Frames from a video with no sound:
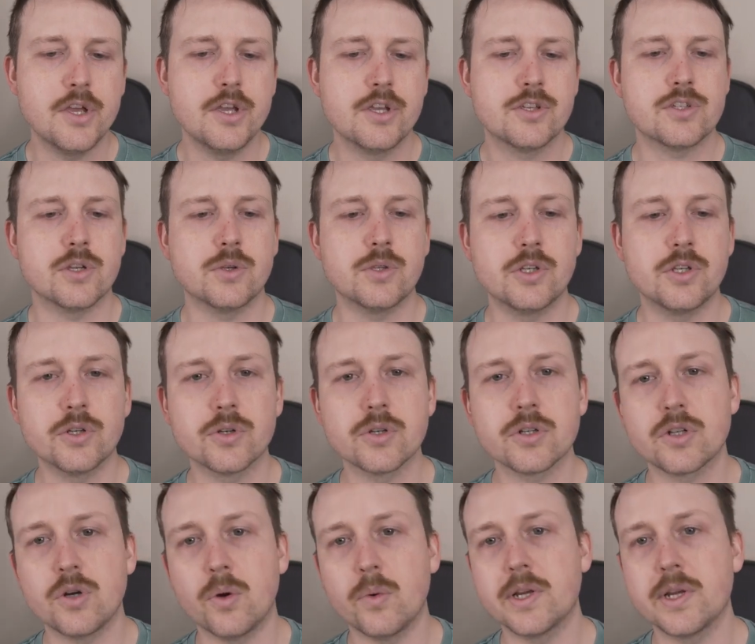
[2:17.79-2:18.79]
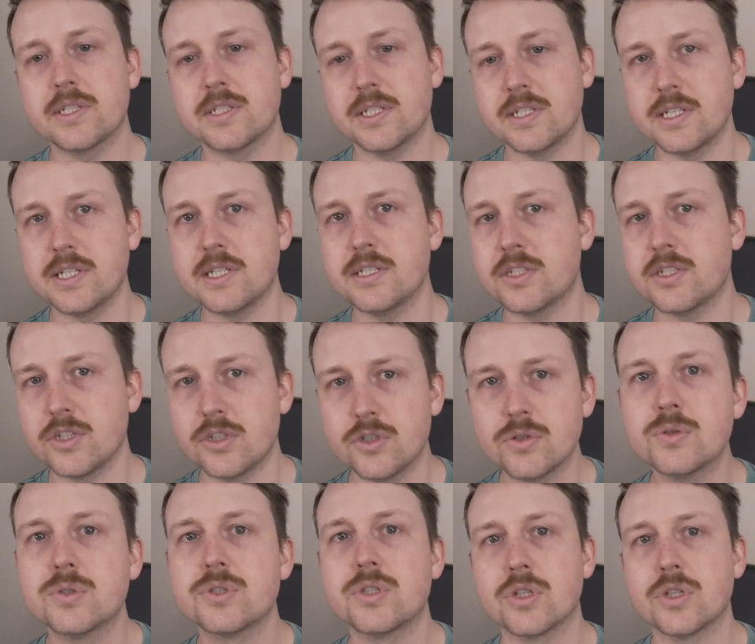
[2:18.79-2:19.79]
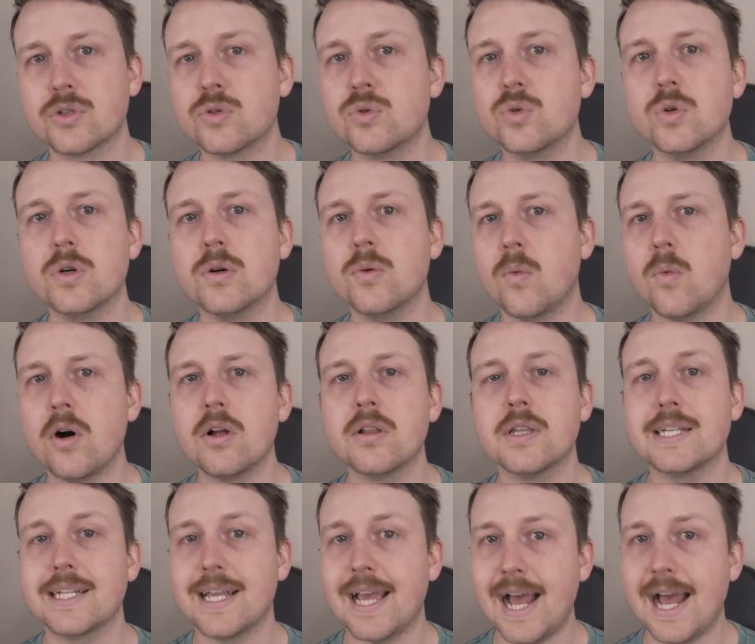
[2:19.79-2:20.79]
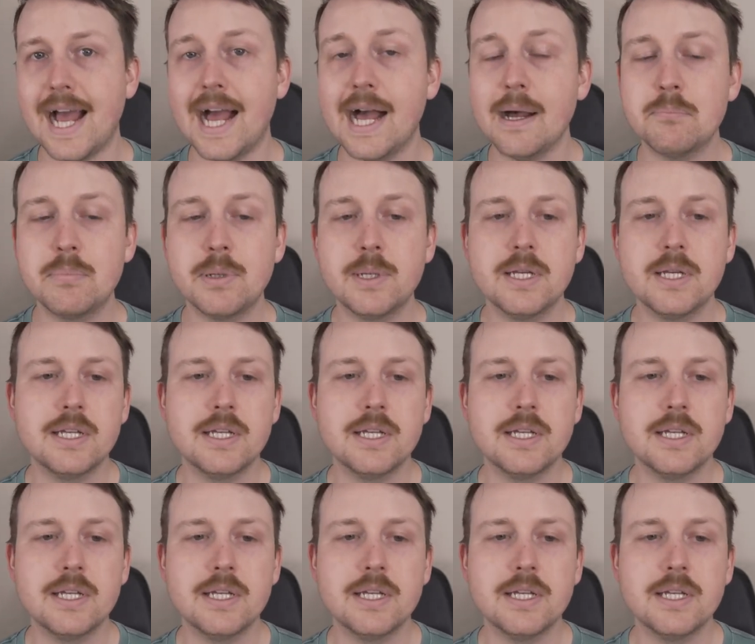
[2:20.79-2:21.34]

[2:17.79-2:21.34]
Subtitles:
So you're going to need to use the Cool Wallet app,